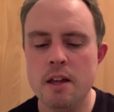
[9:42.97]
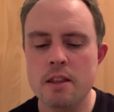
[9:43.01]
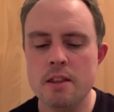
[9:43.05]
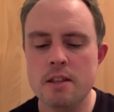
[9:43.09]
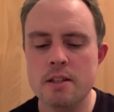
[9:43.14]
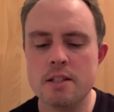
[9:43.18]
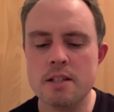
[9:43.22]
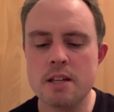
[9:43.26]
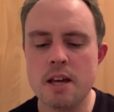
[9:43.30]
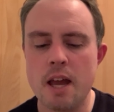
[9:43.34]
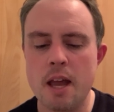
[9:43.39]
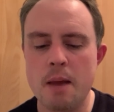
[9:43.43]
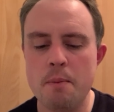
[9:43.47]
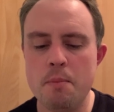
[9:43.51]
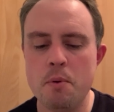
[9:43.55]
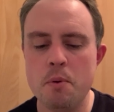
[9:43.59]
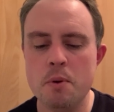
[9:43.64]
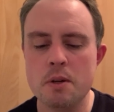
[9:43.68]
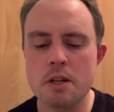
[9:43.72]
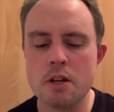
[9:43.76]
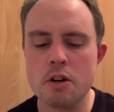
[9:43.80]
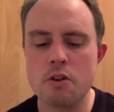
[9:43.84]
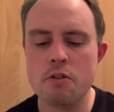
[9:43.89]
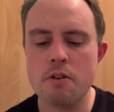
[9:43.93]
the table
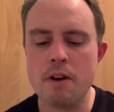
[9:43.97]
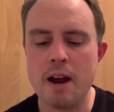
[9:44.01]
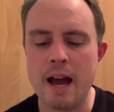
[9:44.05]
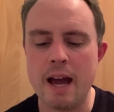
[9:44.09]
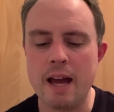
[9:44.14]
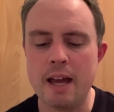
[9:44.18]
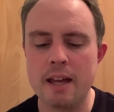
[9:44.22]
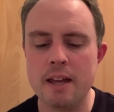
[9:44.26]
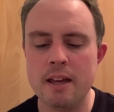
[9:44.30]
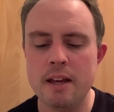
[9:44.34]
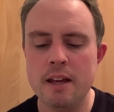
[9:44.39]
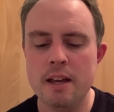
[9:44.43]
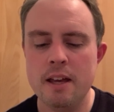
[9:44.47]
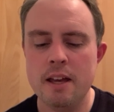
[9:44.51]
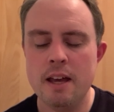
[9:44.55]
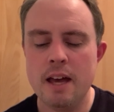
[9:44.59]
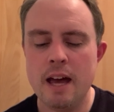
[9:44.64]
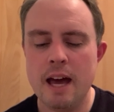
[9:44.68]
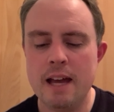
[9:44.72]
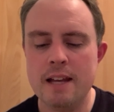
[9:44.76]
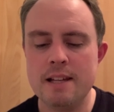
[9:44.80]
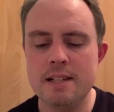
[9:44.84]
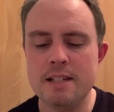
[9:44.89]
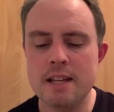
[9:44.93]
would crack
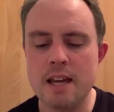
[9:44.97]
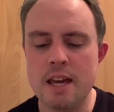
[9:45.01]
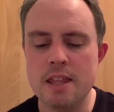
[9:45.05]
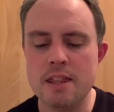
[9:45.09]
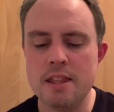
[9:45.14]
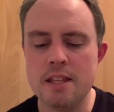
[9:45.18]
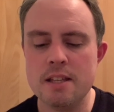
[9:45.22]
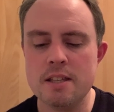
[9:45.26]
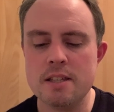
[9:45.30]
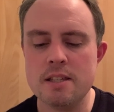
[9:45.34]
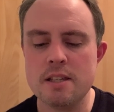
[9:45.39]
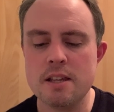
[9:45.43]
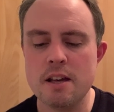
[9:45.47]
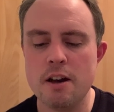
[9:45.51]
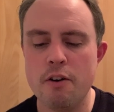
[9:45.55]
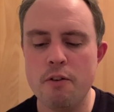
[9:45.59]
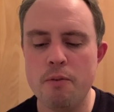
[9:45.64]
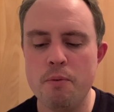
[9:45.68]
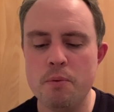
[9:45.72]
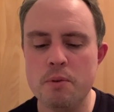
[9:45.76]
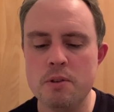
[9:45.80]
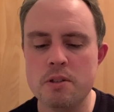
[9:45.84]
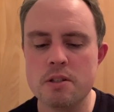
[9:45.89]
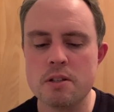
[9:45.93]
and death
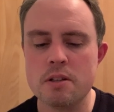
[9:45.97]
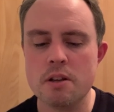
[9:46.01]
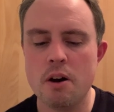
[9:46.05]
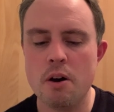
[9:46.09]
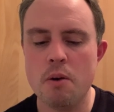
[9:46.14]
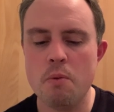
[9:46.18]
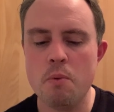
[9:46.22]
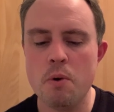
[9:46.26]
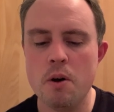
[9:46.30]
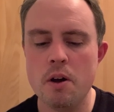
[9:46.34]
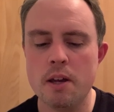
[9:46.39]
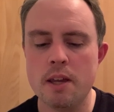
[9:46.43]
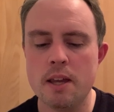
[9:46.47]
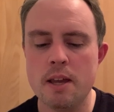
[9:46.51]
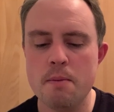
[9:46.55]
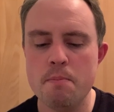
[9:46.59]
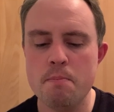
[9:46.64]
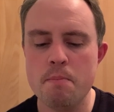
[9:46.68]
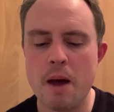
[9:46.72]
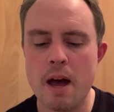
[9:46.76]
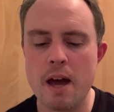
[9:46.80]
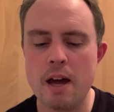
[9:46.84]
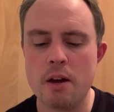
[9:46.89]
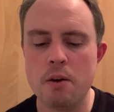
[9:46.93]
itself would start working
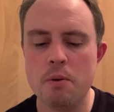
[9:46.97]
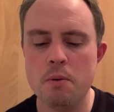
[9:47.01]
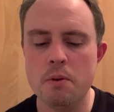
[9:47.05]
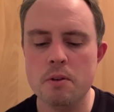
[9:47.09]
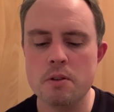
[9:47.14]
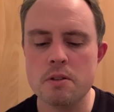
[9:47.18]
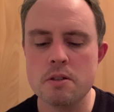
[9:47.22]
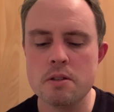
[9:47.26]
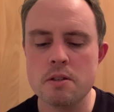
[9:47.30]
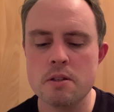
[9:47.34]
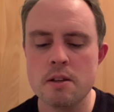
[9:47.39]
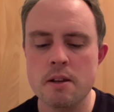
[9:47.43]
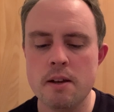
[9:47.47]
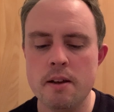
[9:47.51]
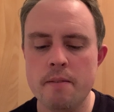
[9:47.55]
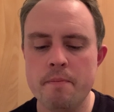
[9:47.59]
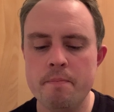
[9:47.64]
backwards.